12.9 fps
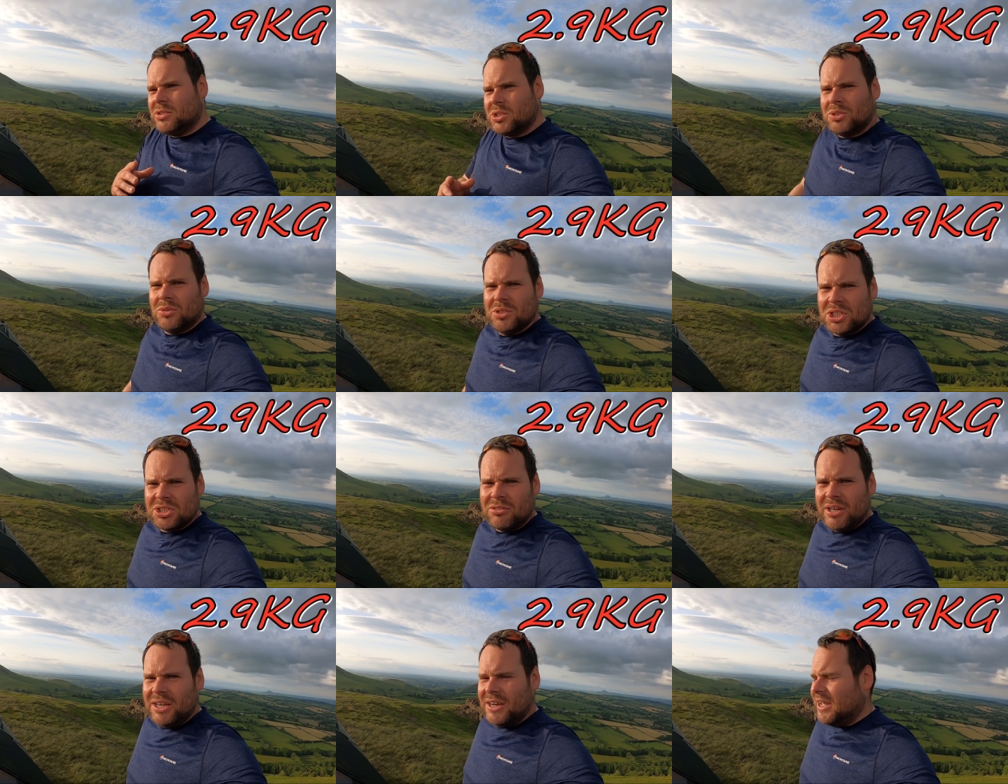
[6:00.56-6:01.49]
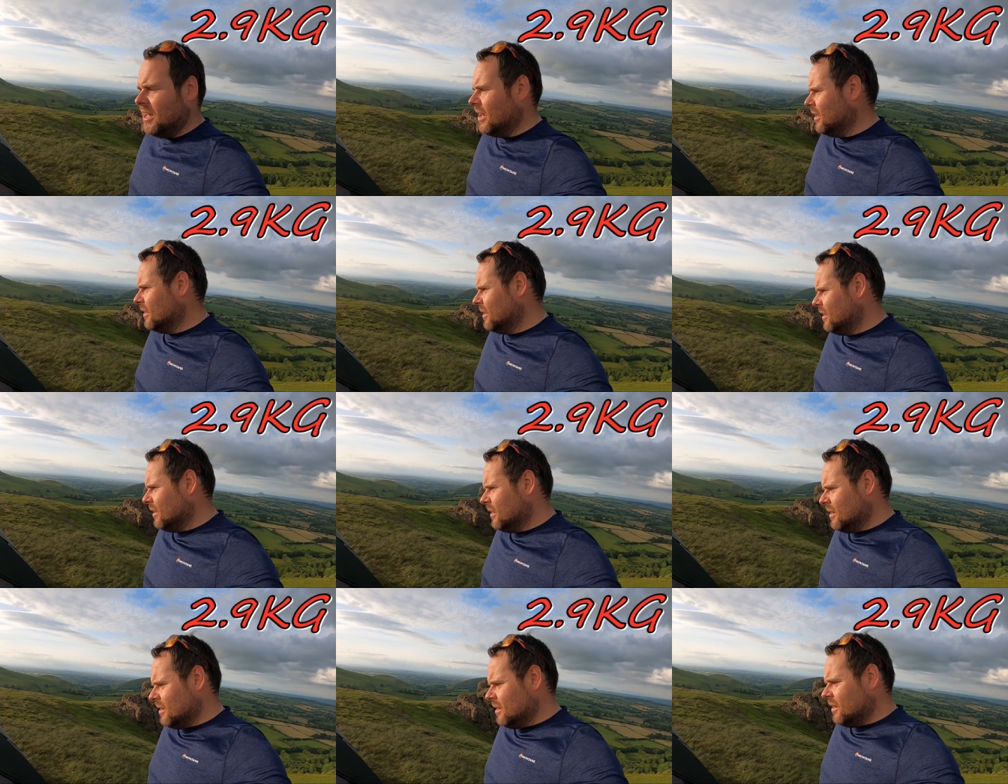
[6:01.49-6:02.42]
it just on the screen here
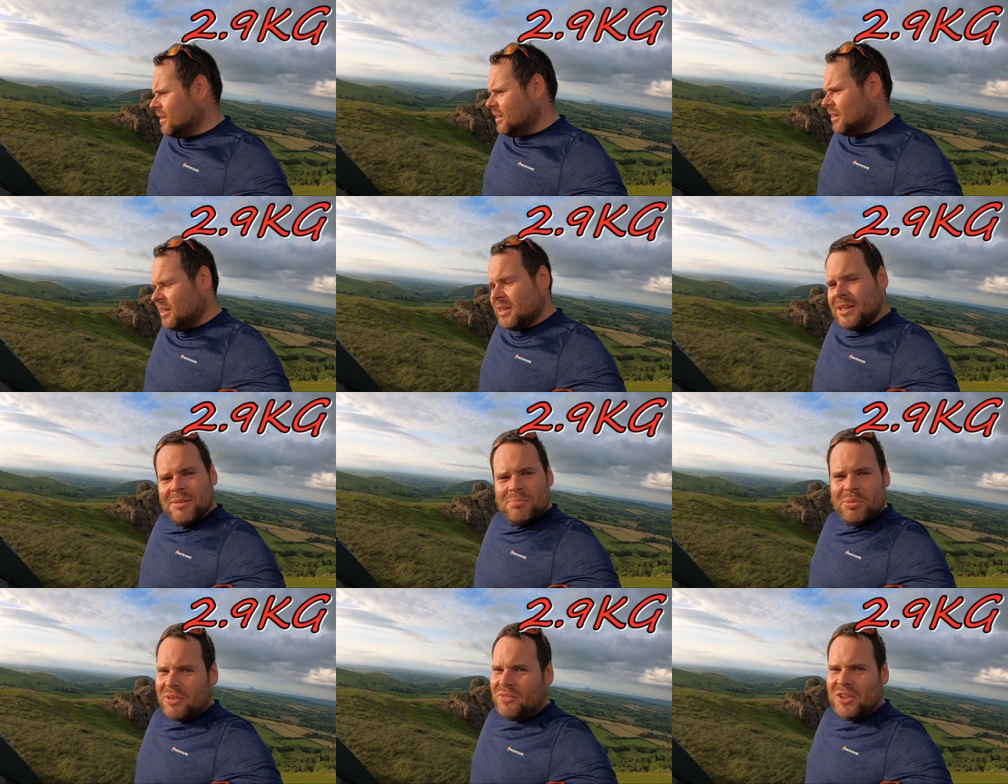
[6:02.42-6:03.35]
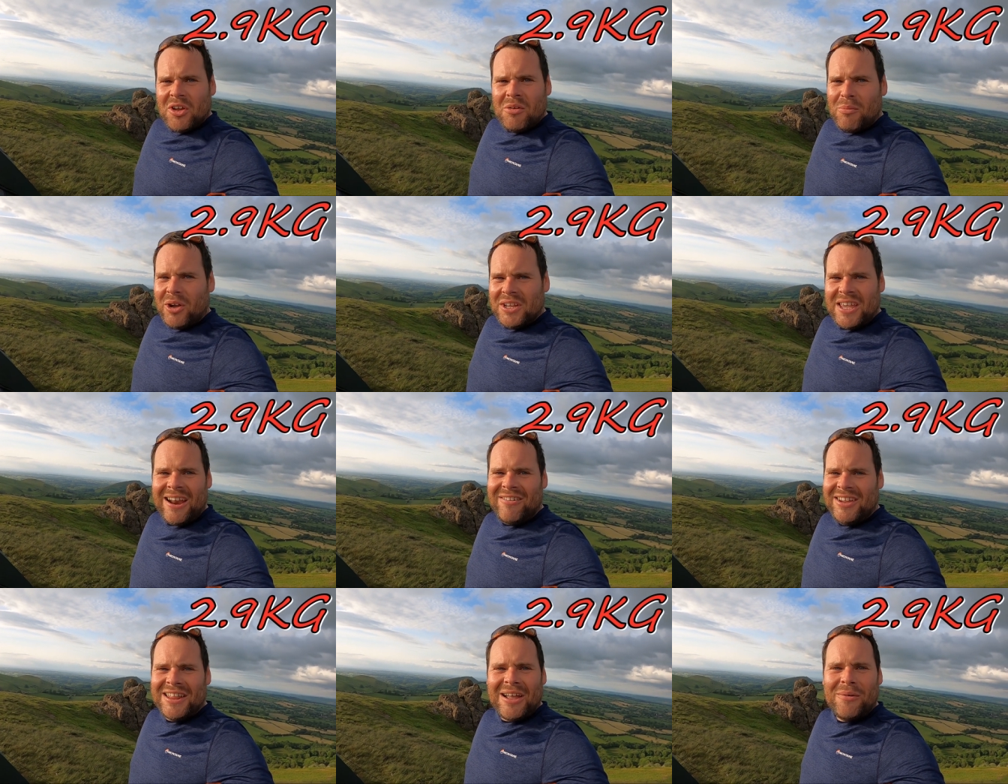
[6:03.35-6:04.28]
but if you don't mind
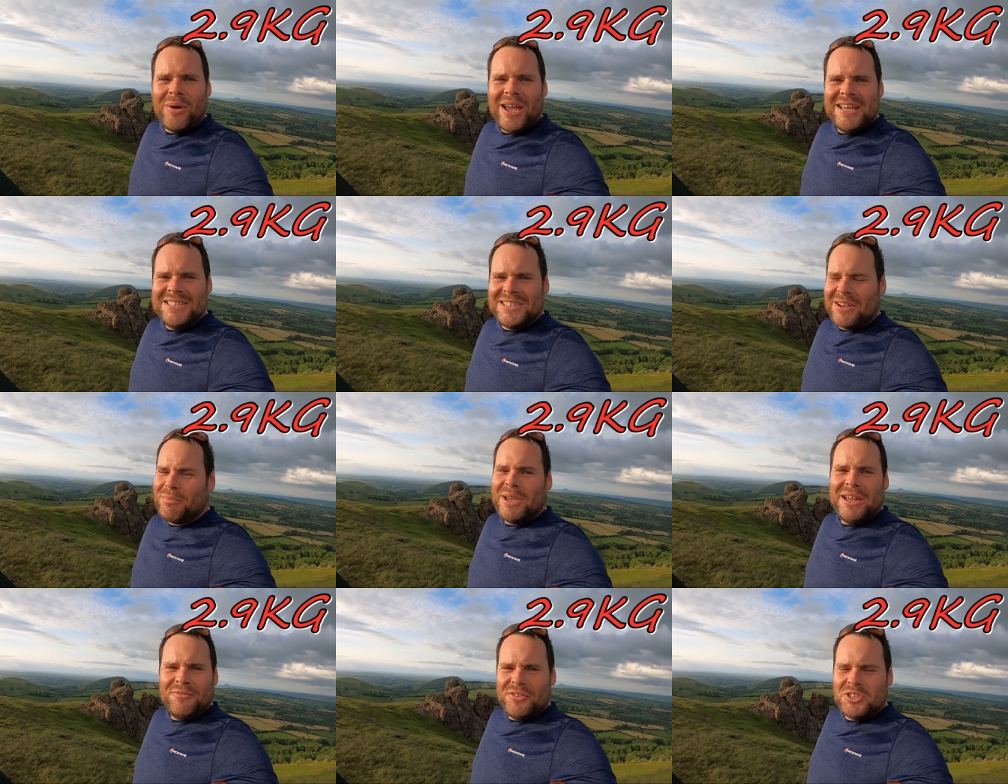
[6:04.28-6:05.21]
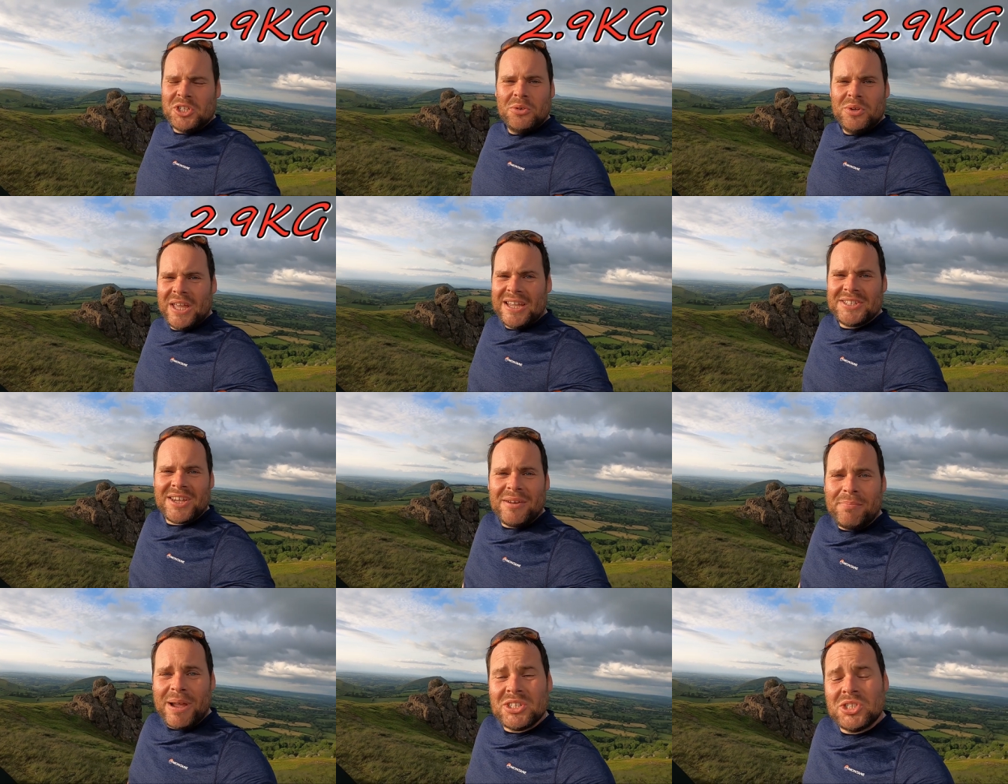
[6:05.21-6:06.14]
carrying that weight i mean for two years i had
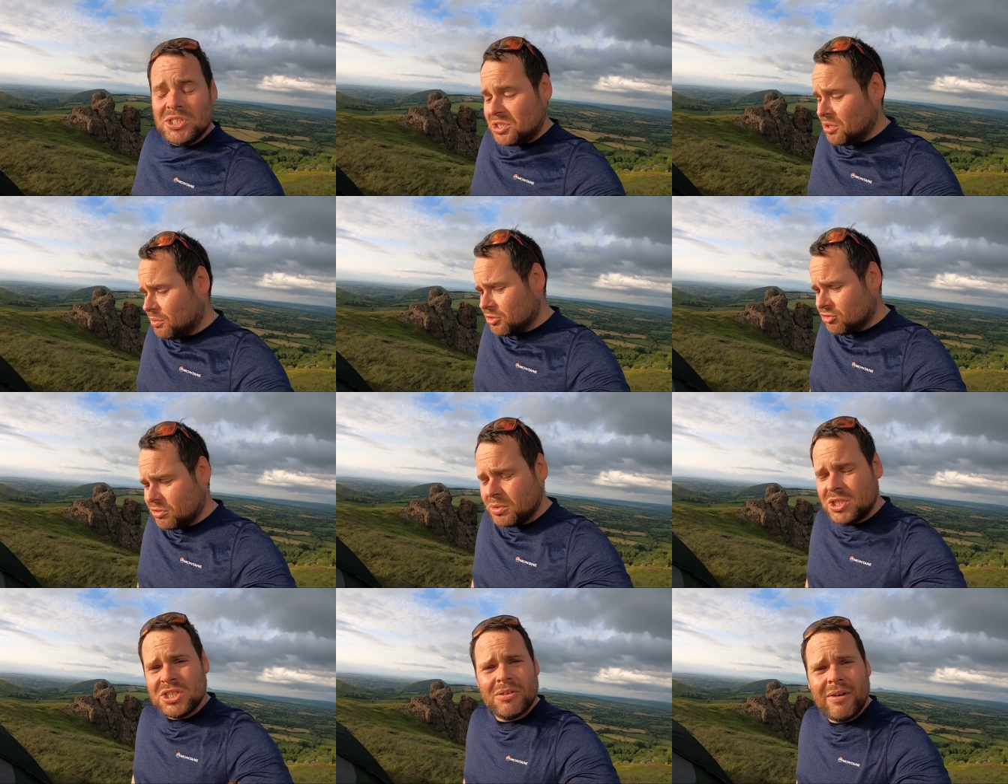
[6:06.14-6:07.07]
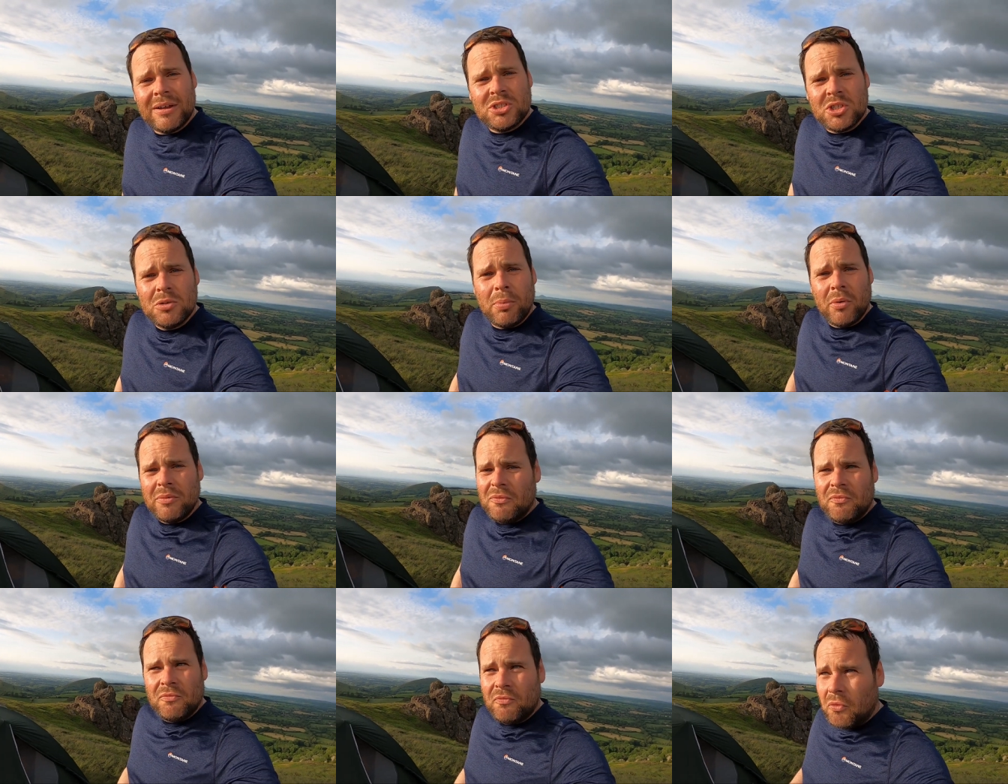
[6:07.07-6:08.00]
a banshee 200 which is around
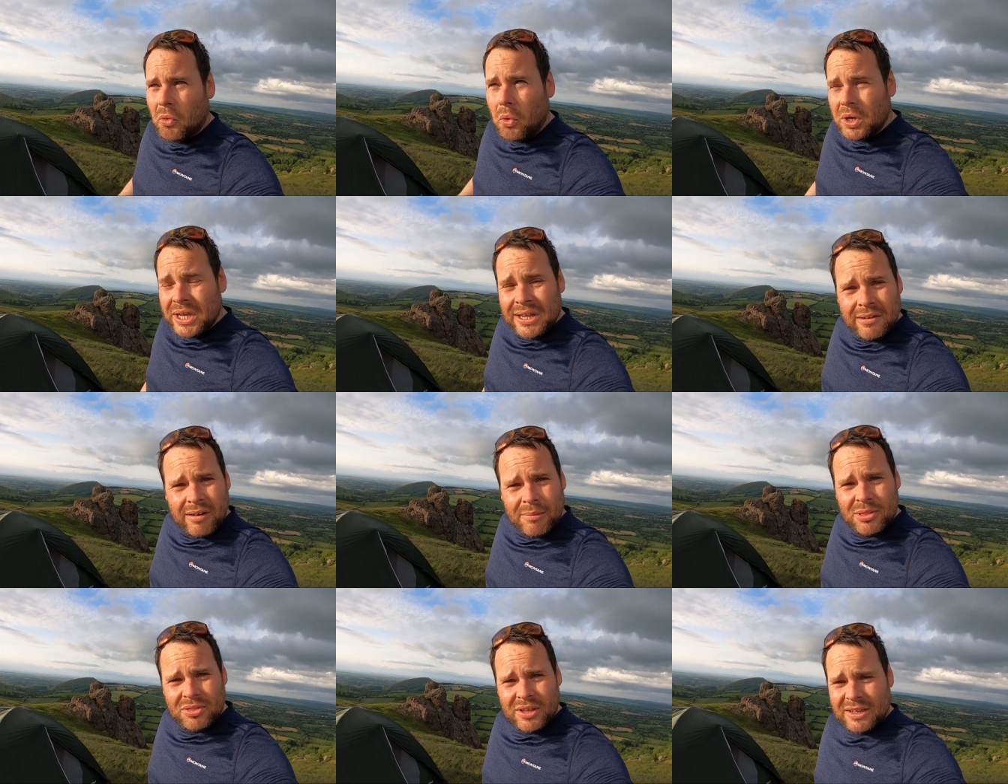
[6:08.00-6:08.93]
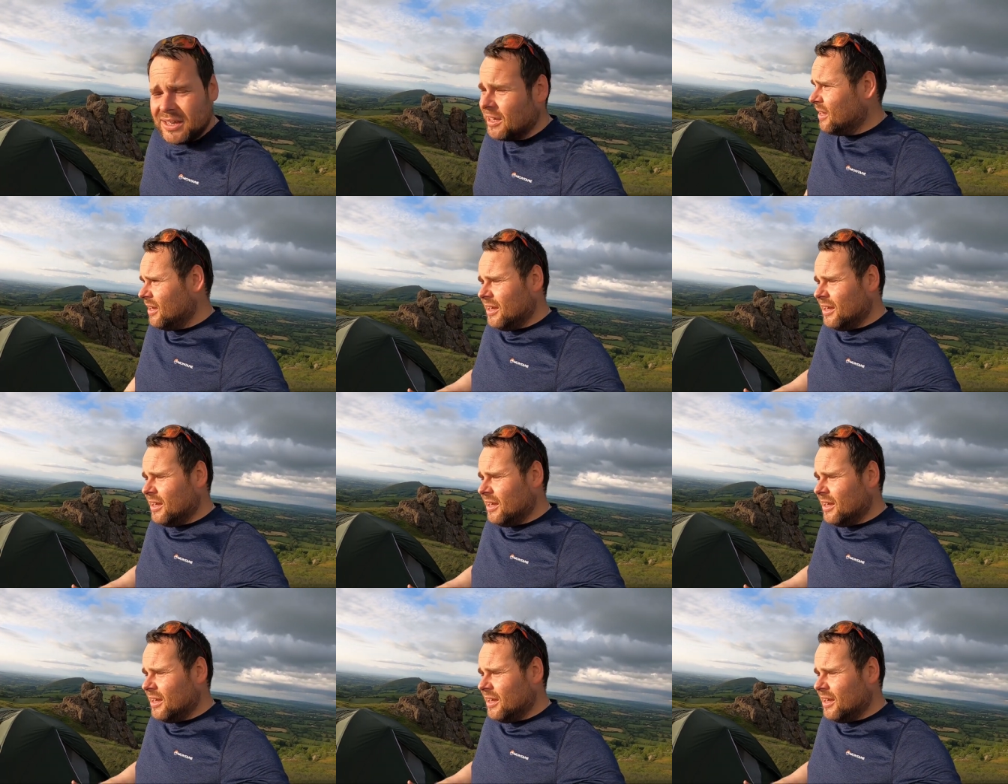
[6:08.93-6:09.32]
2.4 kilogram i think